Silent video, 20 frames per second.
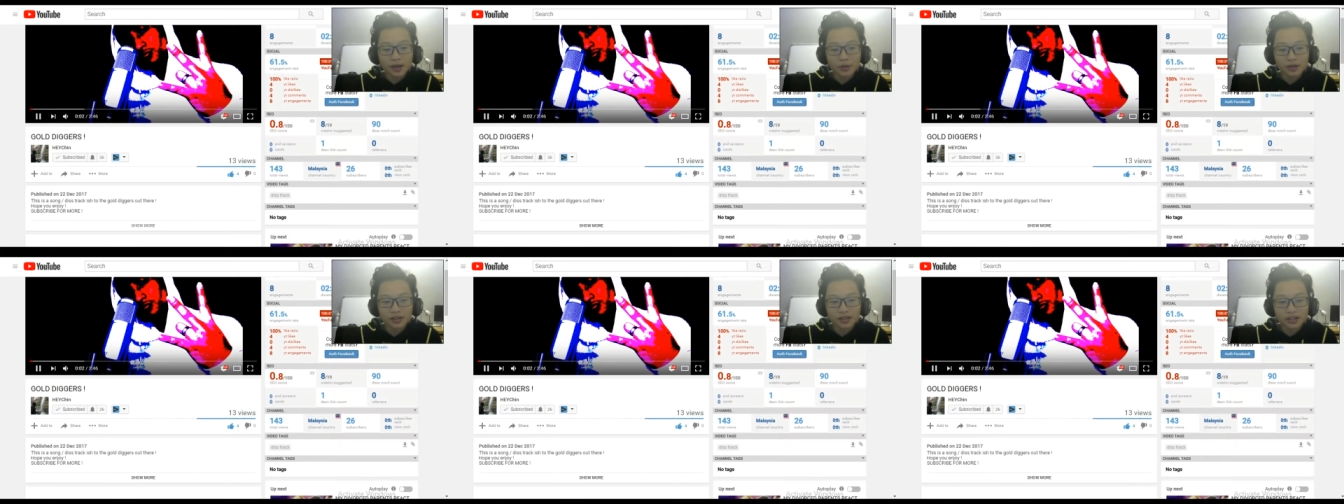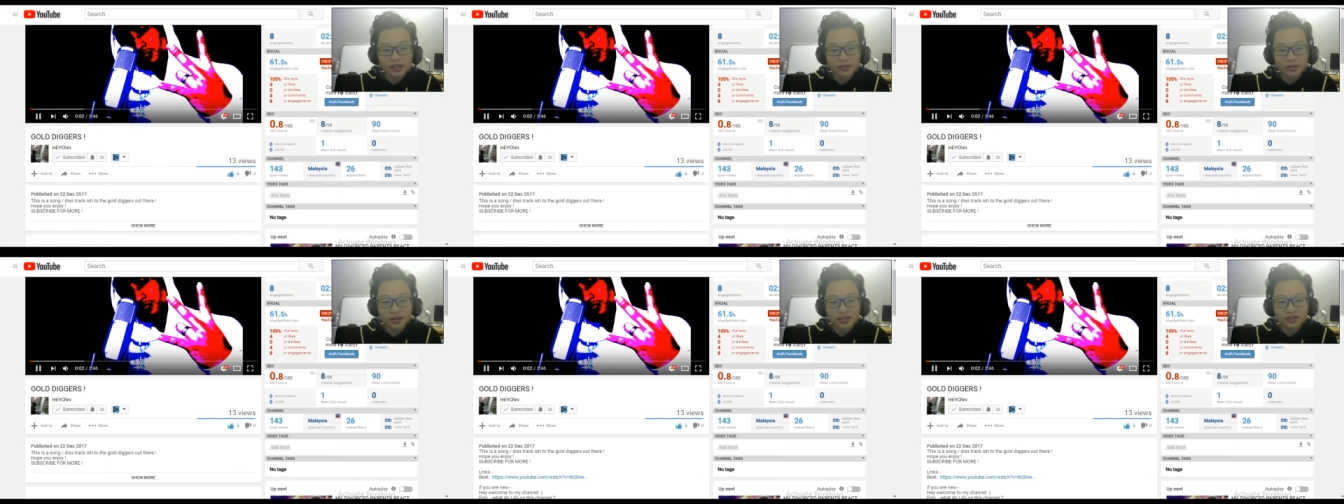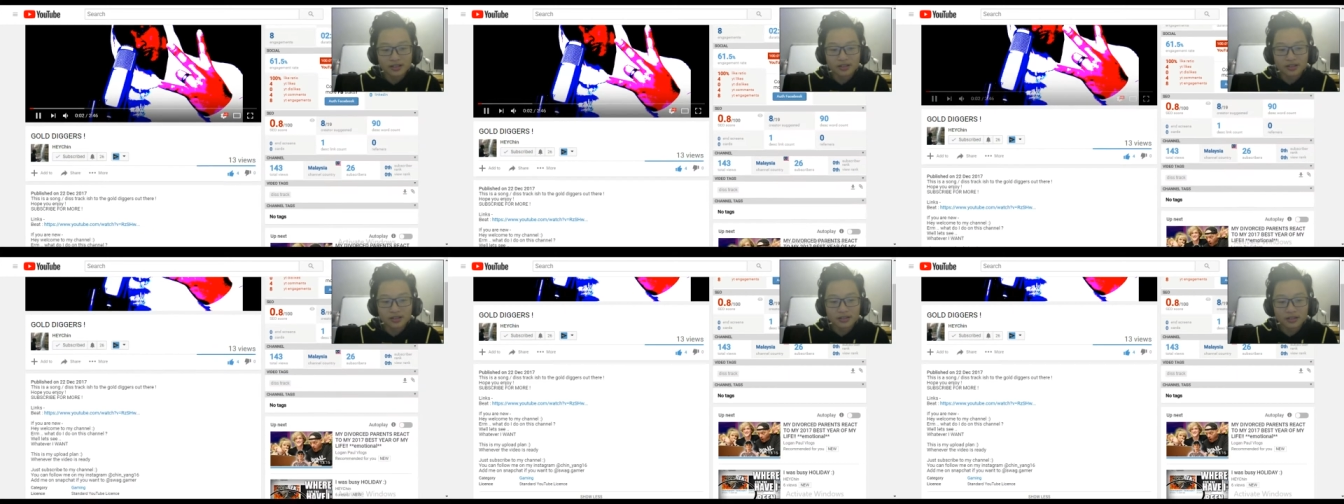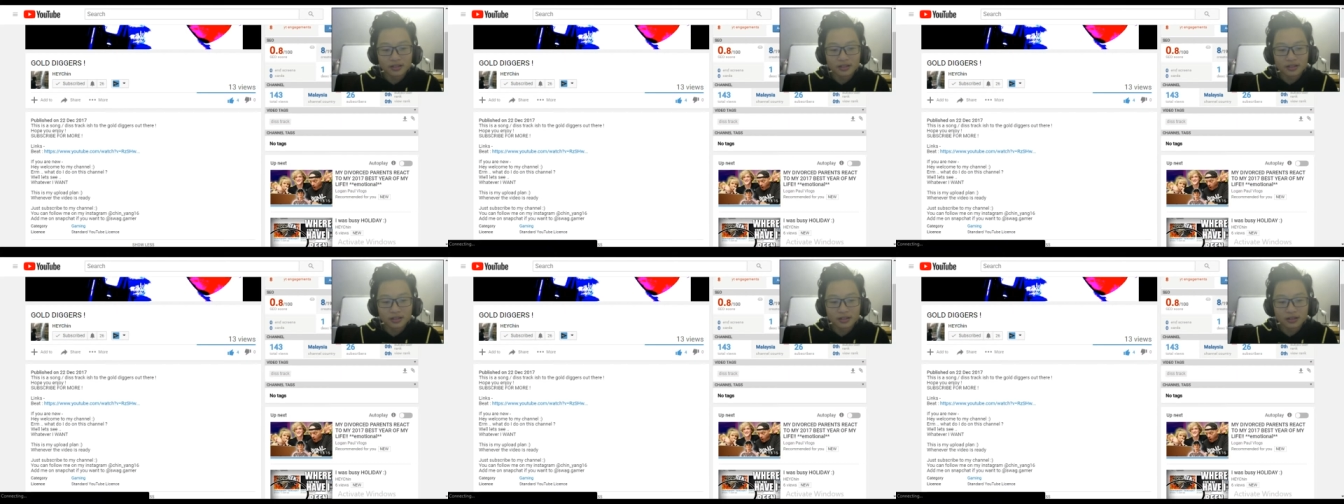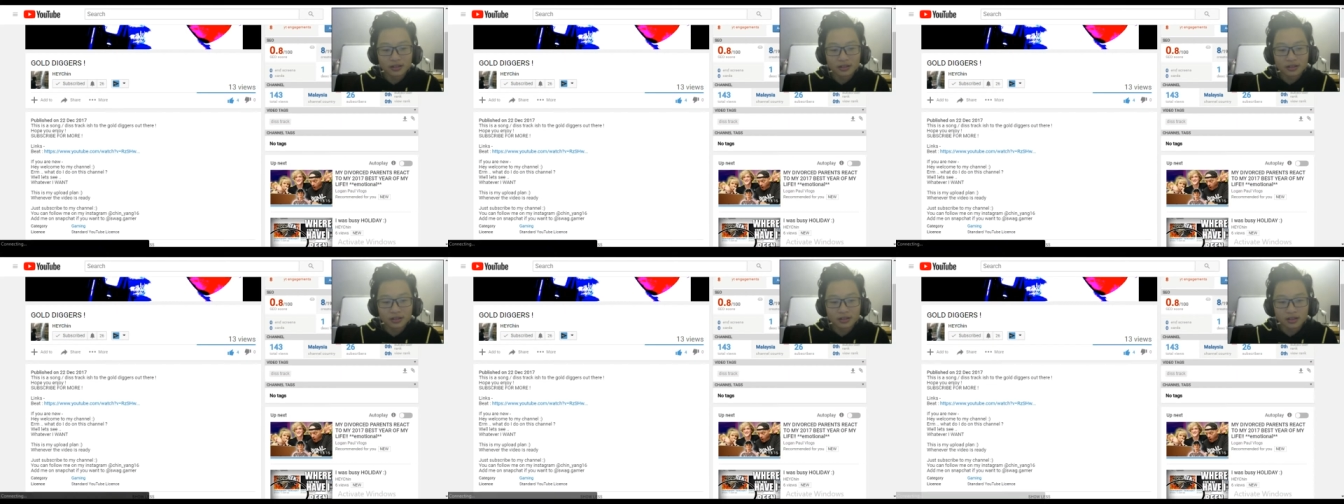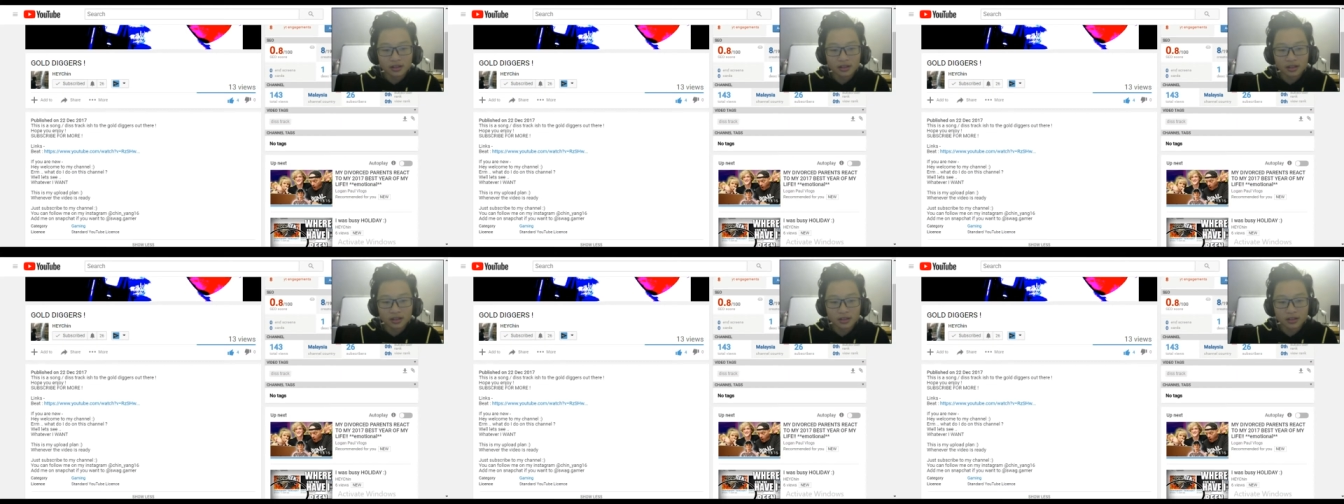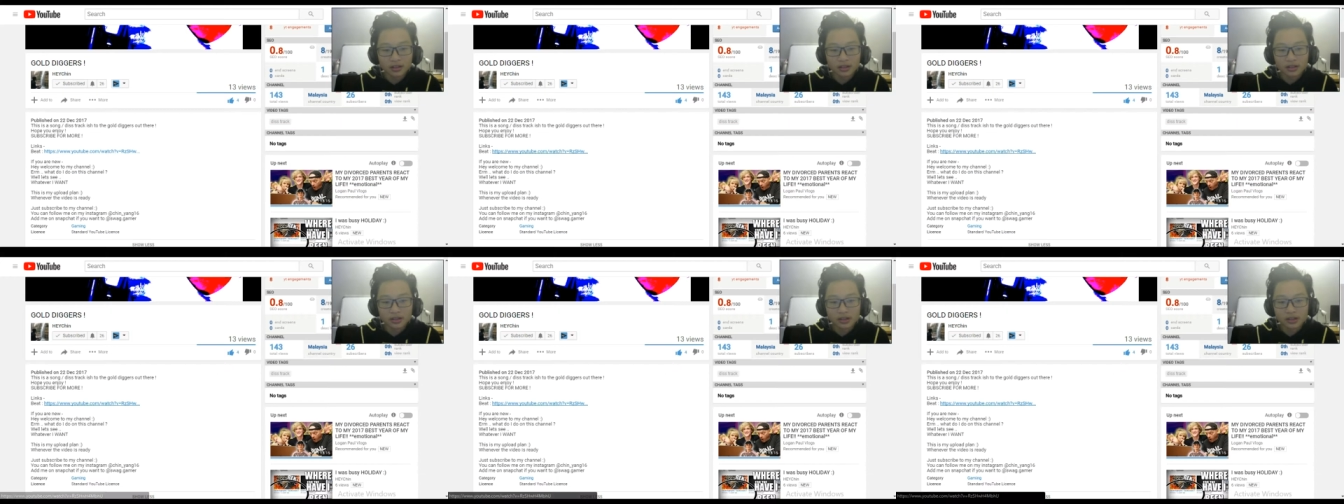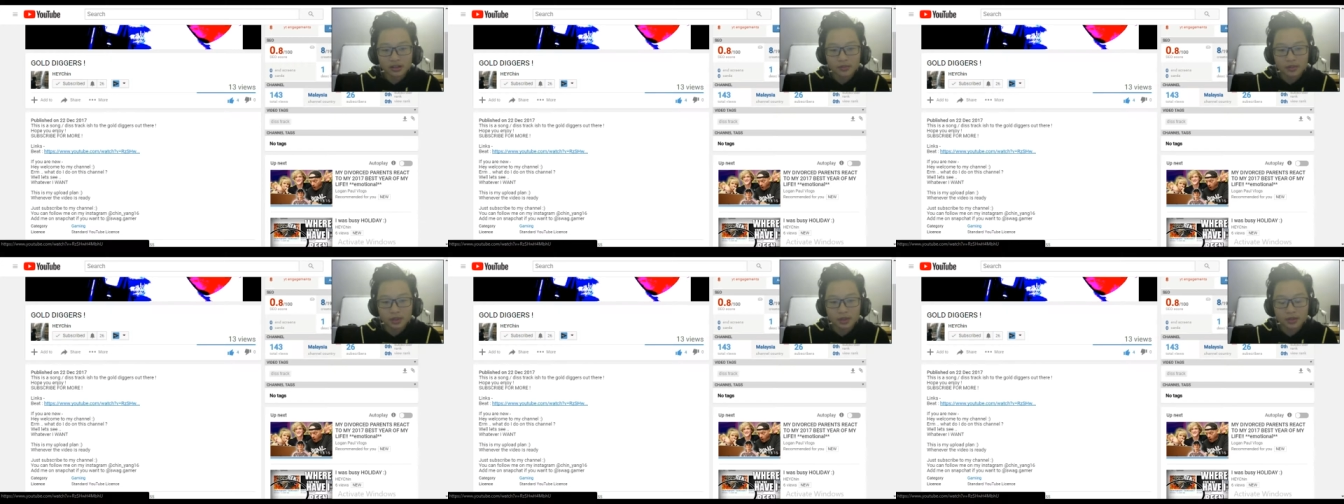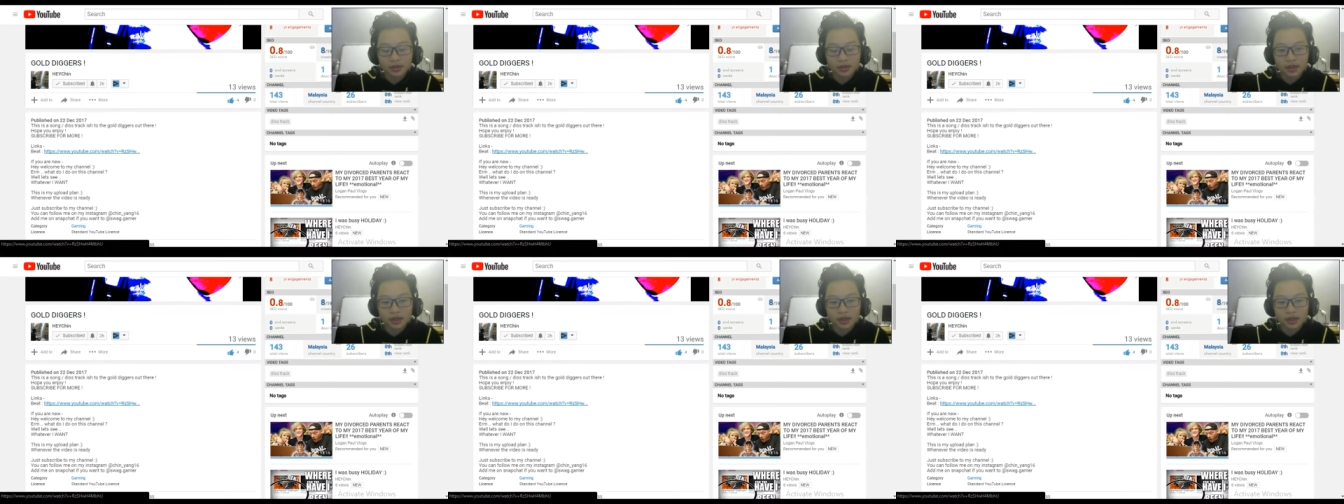I want this beat. Uh, oh, this beat.